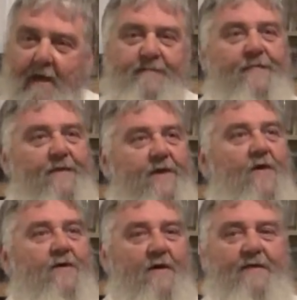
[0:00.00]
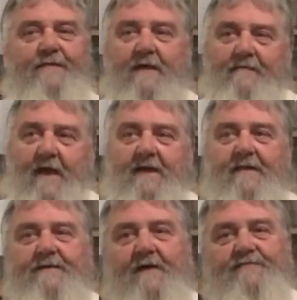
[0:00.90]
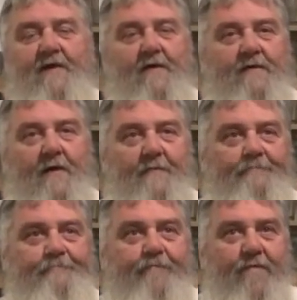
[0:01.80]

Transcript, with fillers: I'm getting the cocoa that they've added, the Dutch cocoa.